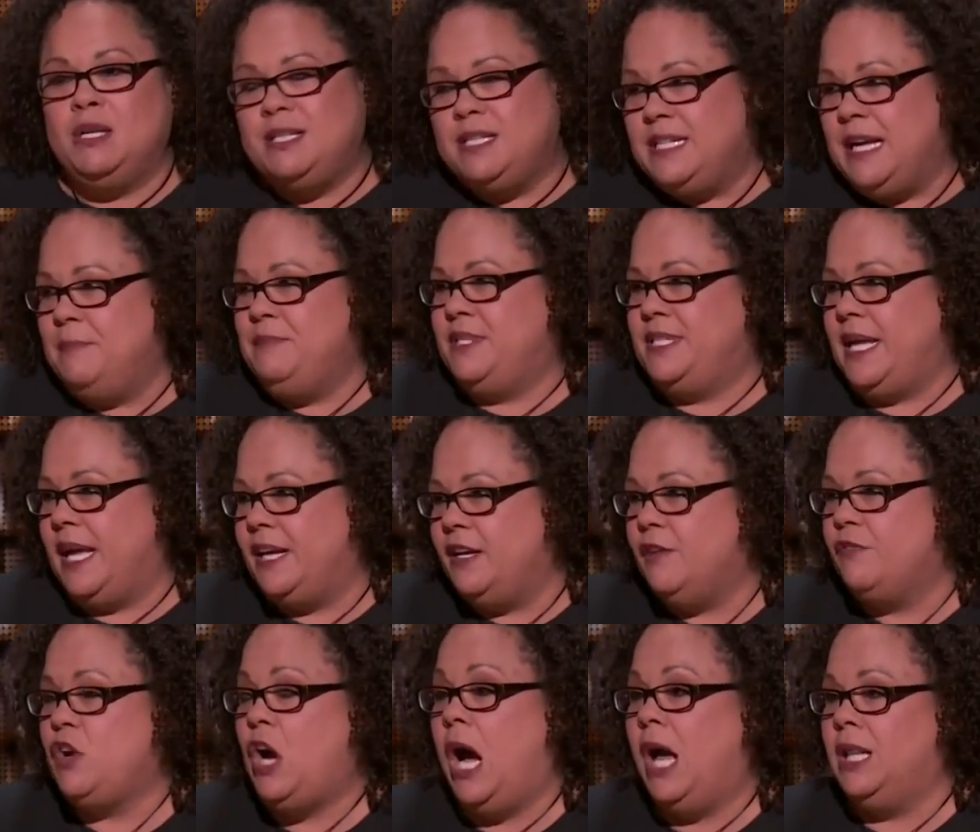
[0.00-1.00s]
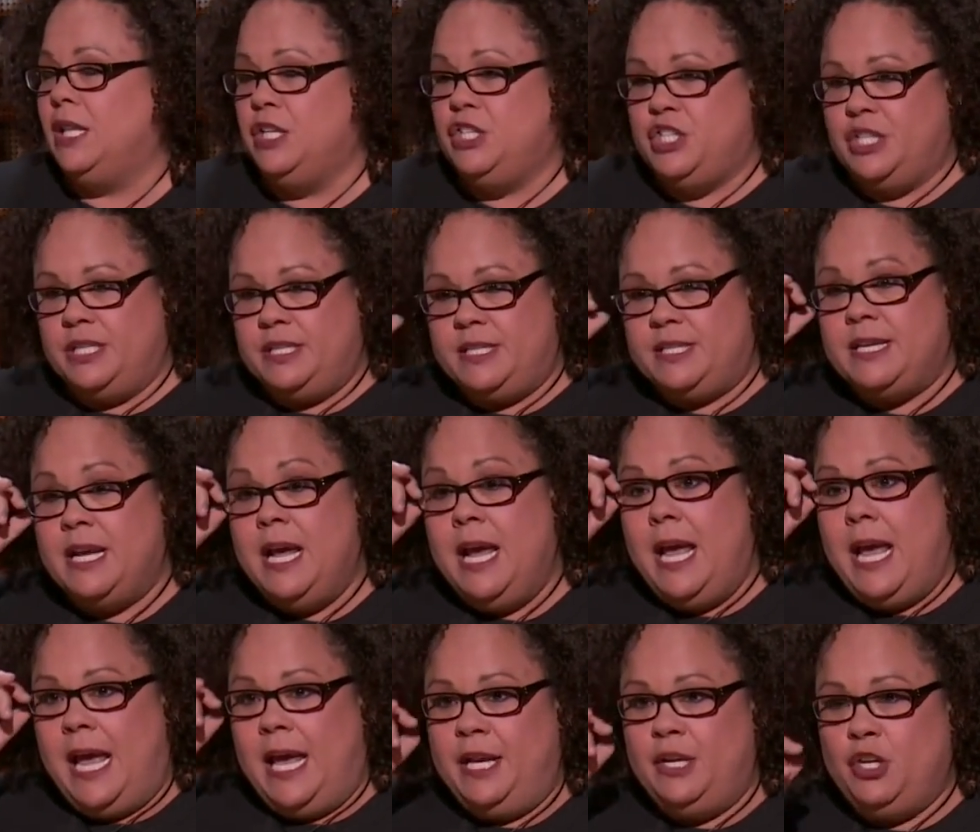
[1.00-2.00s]
subset of colleges
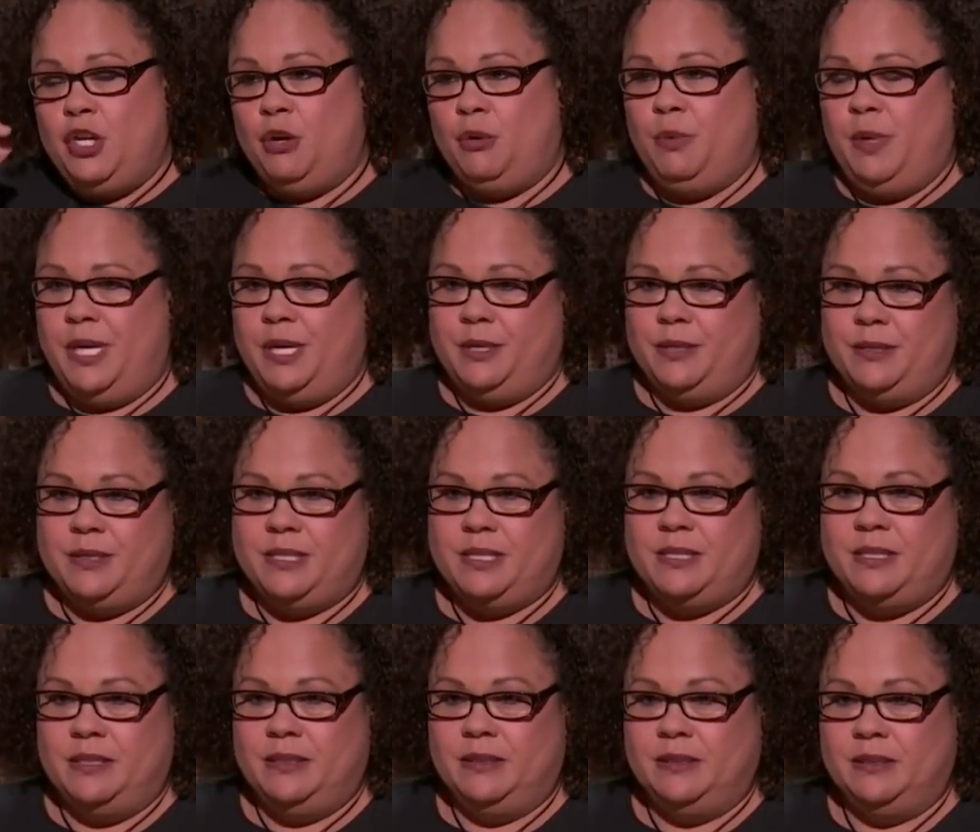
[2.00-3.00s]
and careers.